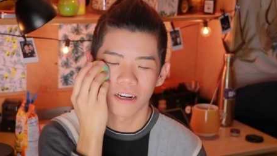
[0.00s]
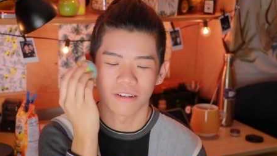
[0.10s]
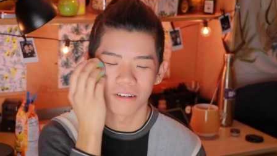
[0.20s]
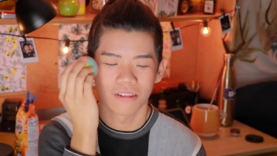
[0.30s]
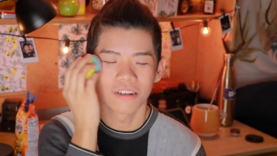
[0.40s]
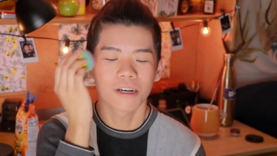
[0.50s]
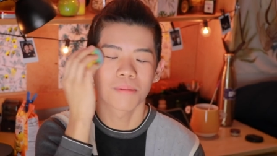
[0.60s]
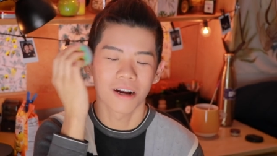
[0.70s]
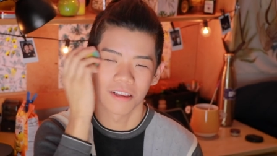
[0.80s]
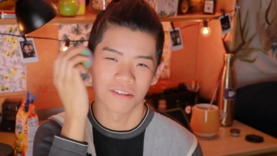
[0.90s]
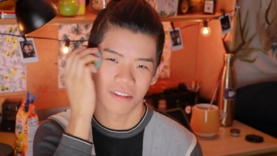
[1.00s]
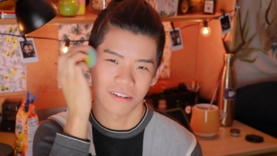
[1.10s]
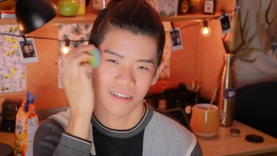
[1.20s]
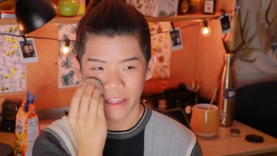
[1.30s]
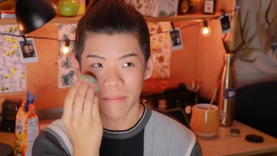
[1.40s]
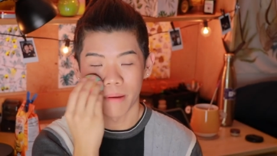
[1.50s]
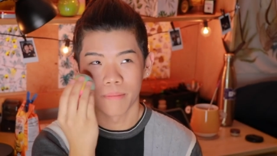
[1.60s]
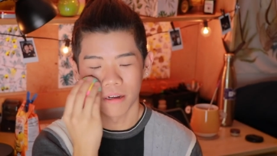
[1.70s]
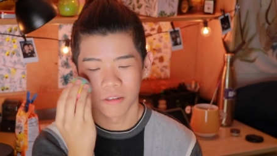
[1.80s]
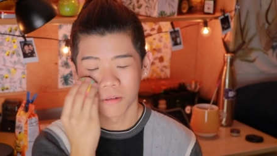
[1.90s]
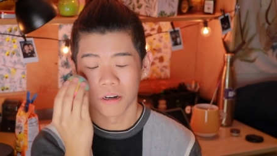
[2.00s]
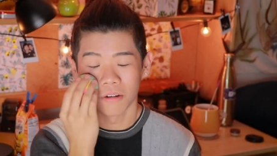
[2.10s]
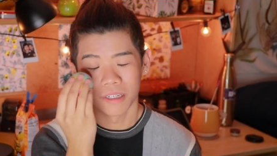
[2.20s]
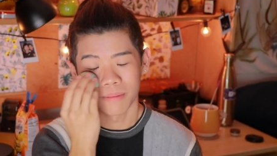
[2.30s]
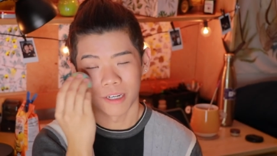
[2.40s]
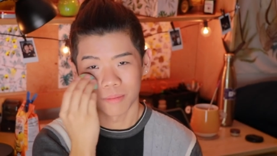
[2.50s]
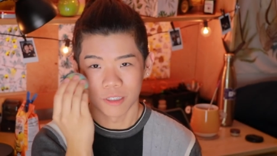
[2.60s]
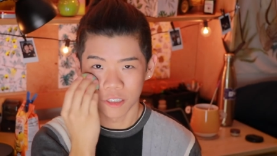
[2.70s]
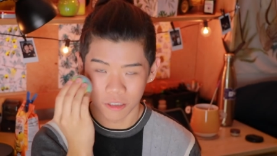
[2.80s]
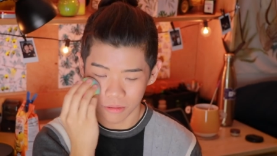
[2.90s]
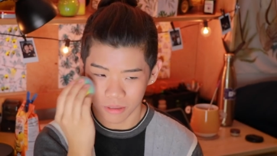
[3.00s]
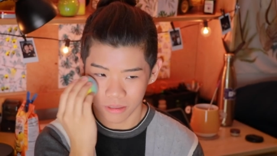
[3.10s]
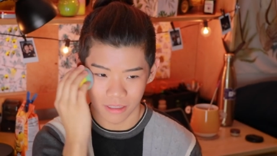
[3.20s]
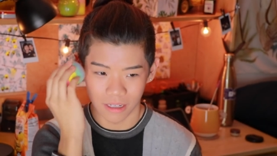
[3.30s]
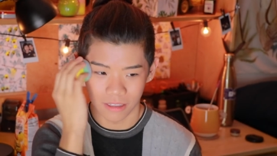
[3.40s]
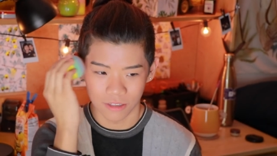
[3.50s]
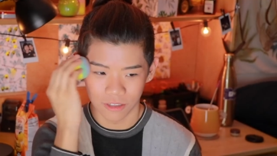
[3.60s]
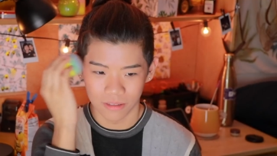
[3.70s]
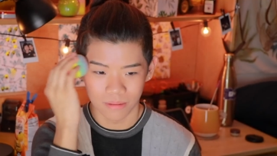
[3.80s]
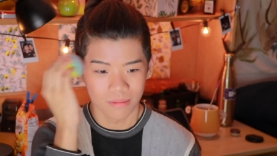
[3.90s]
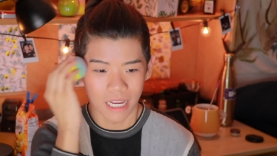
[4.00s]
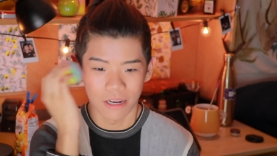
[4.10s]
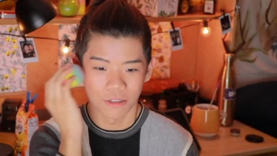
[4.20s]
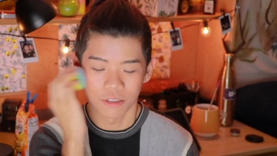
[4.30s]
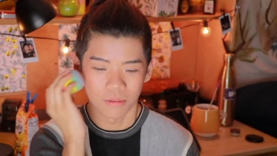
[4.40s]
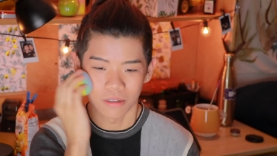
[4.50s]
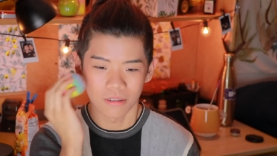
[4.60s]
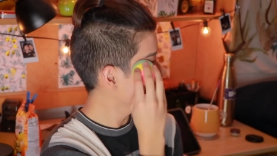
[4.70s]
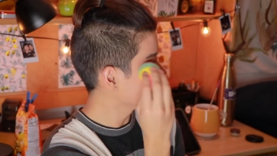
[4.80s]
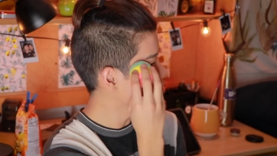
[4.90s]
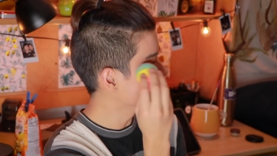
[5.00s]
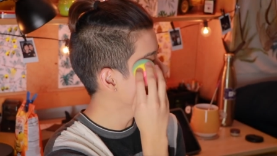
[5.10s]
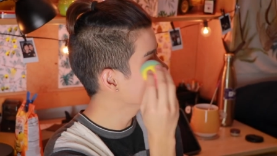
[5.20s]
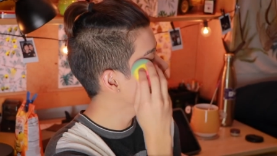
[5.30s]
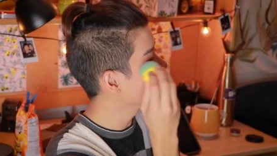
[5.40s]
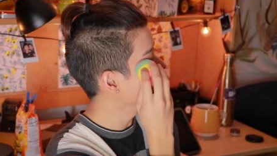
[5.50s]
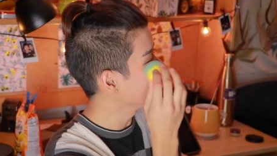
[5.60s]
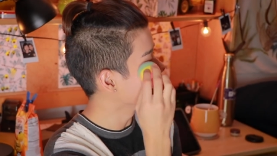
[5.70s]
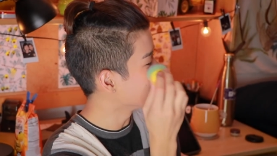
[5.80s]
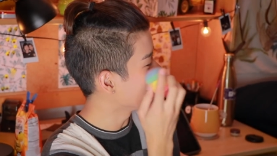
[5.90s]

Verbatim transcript: I don't know. Look up color theory. Like, my belts will always match my shoes. Because that's just how it should work. Hey, no, you can come in.